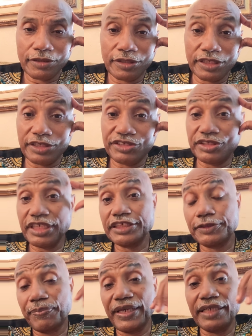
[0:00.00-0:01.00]
The
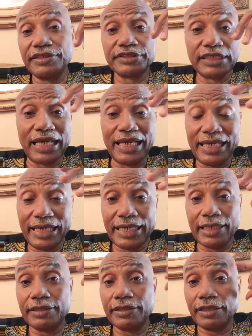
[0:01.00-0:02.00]
chest pains I
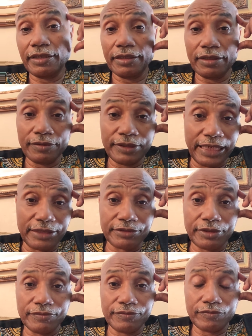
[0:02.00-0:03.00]
had uh, that
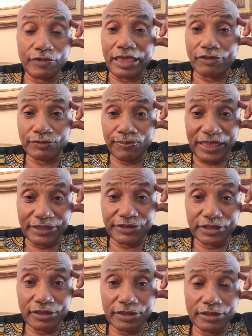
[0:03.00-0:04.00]
when I was
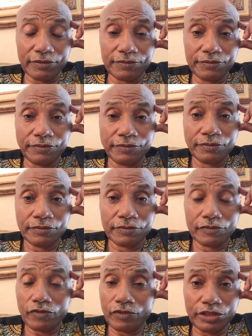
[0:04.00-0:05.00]
bicycling
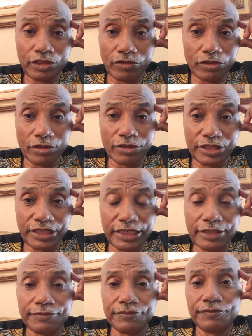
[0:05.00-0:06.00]
were no longer
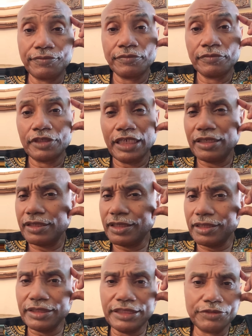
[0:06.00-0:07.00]
there. And
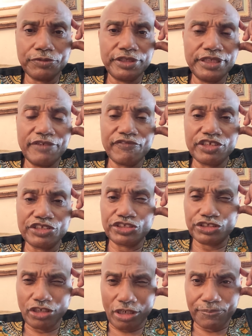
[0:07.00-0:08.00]
again, these were never
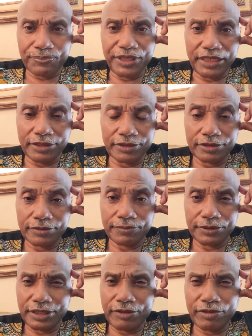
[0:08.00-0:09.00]
sharp pains,
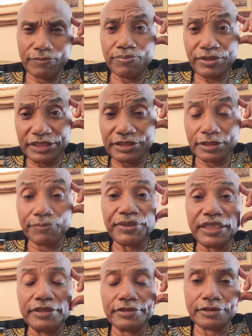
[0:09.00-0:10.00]
but they were pressing
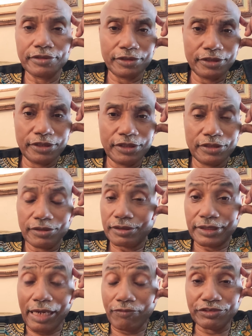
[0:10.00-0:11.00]
pains.
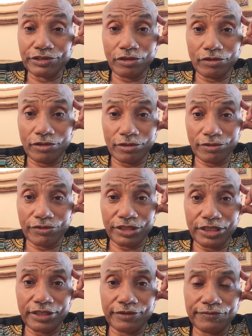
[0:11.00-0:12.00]
That was no longer
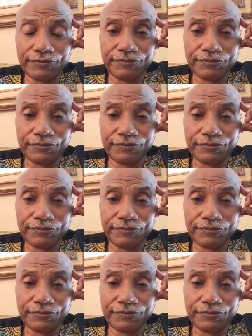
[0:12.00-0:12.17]
there.